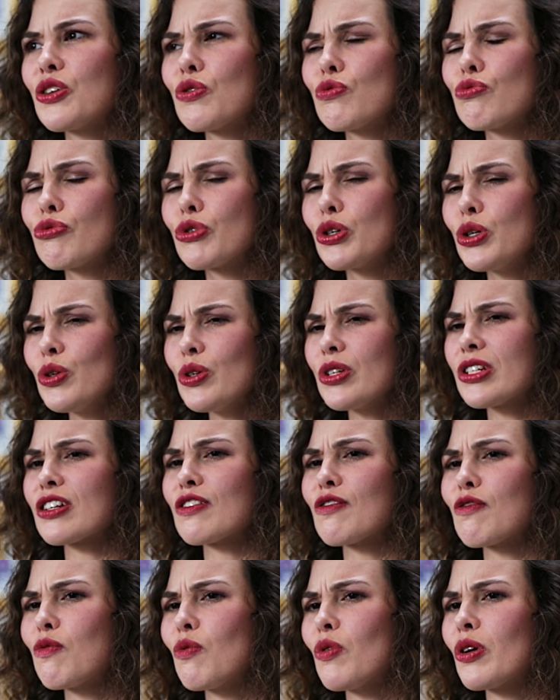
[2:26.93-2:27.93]

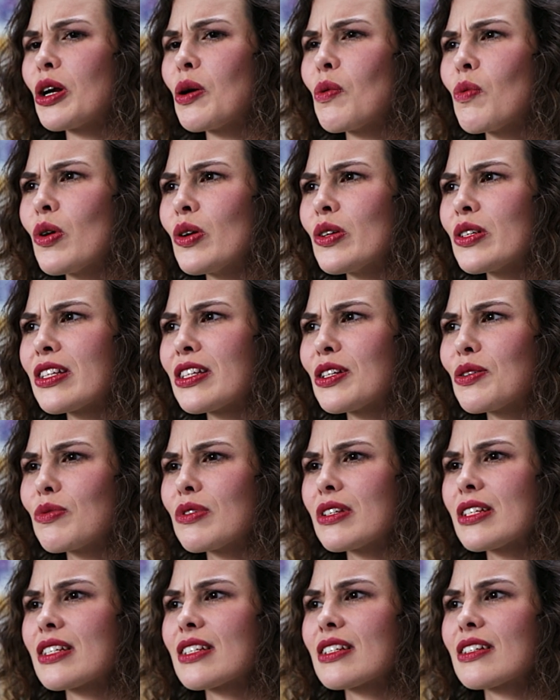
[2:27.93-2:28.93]
root of what it was
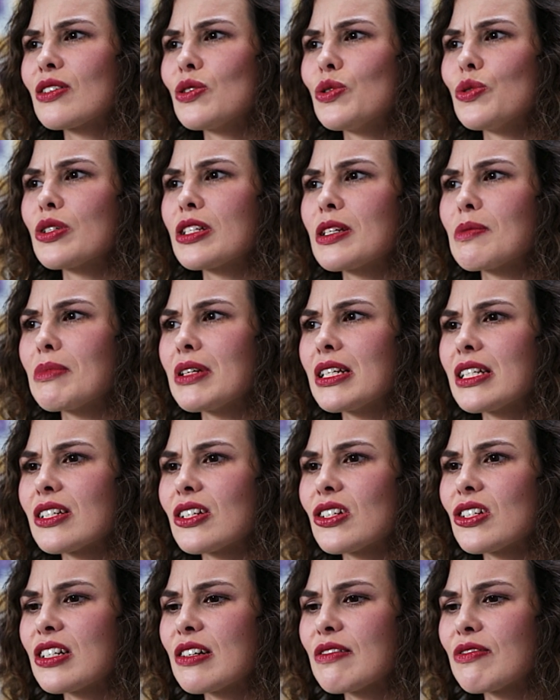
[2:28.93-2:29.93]
that was causing me
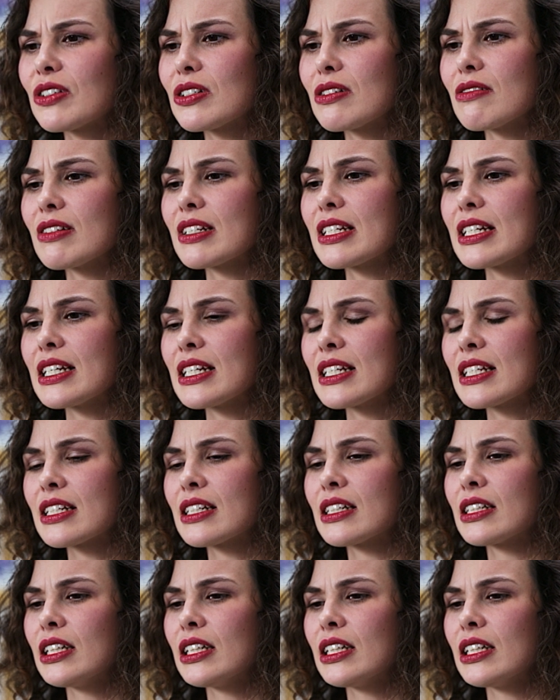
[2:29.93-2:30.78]
such difficulties.